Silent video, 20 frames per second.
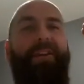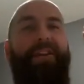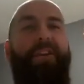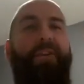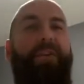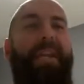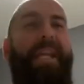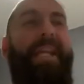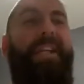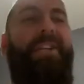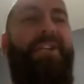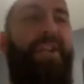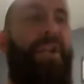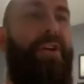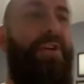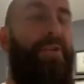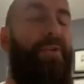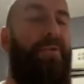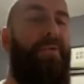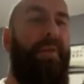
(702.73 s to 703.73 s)
you need
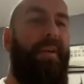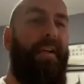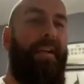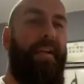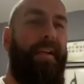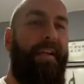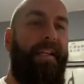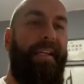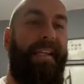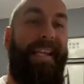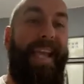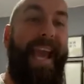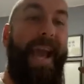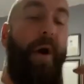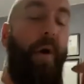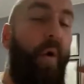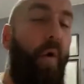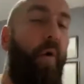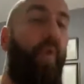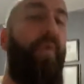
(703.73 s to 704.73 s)
to
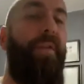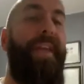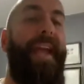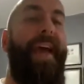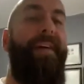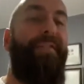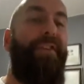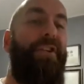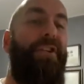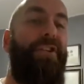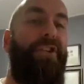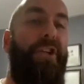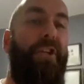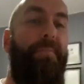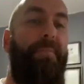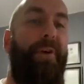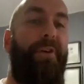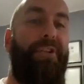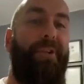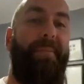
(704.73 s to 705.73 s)
get all the evidence
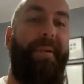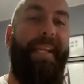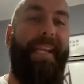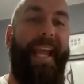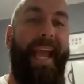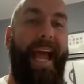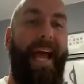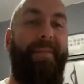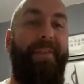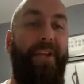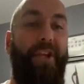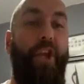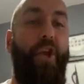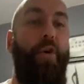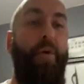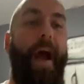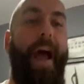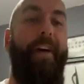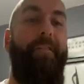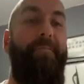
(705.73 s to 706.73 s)
you possibly can that
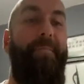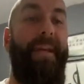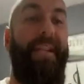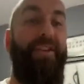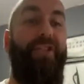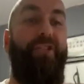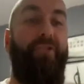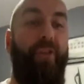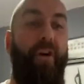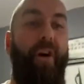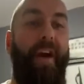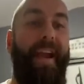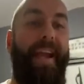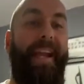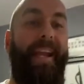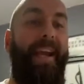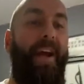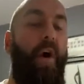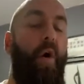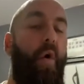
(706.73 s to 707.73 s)
you have been
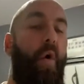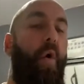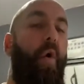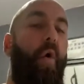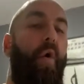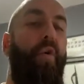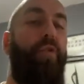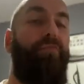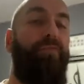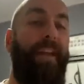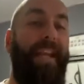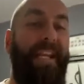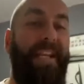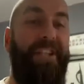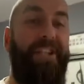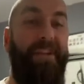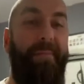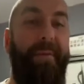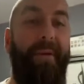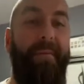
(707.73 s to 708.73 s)
trying all
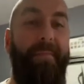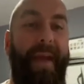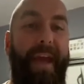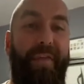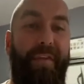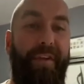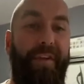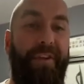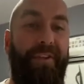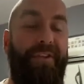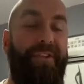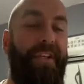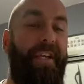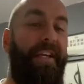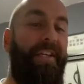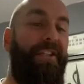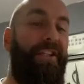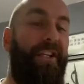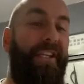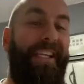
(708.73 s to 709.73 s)
reasonable methods
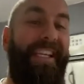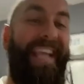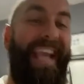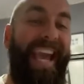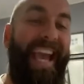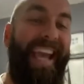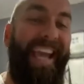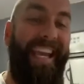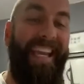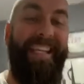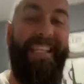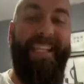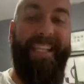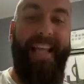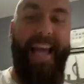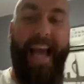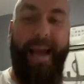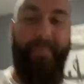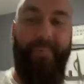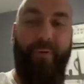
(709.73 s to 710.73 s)
to get
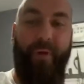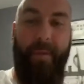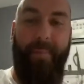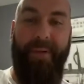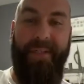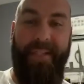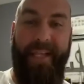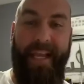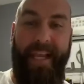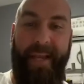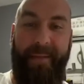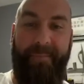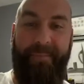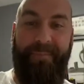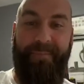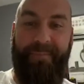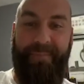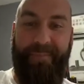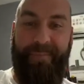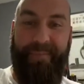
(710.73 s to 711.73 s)
into that property.
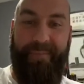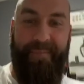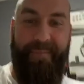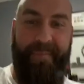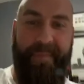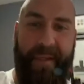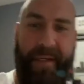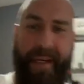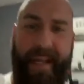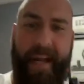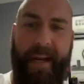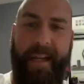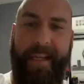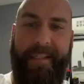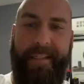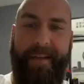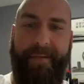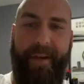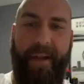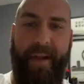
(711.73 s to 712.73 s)
Now
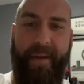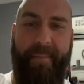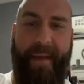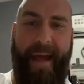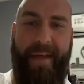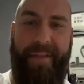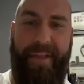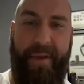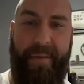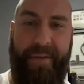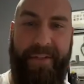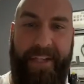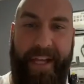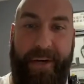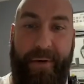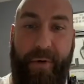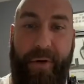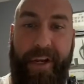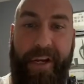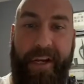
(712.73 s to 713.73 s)
let's have a look. Matthew has
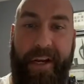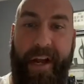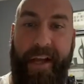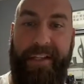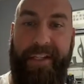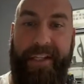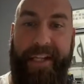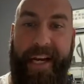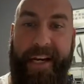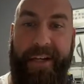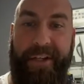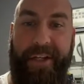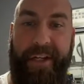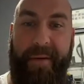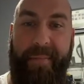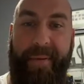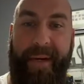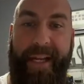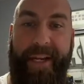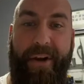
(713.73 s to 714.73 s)
said, or you can ask the tenant to
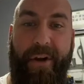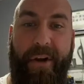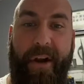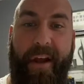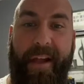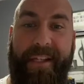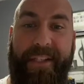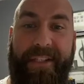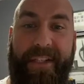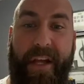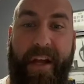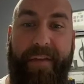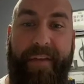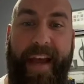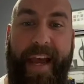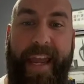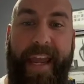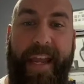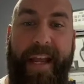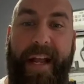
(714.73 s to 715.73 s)
complete an online
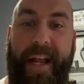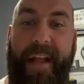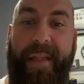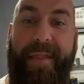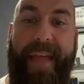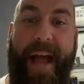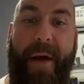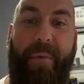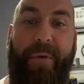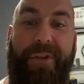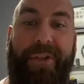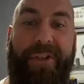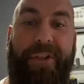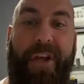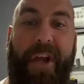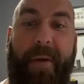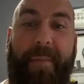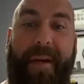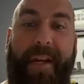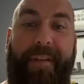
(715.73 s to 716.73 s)
survey. That will
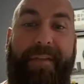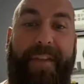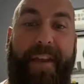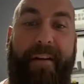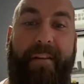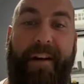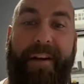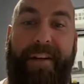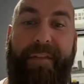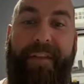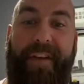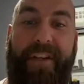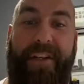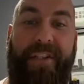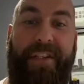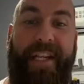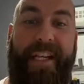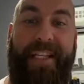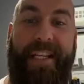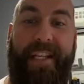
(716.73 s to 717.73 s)
determine if there are
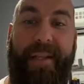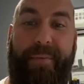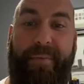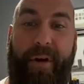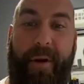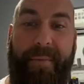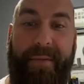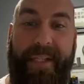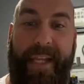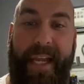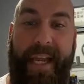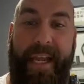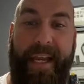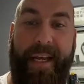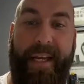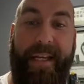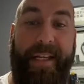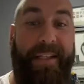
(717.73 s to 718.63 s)
deficiencies in the property.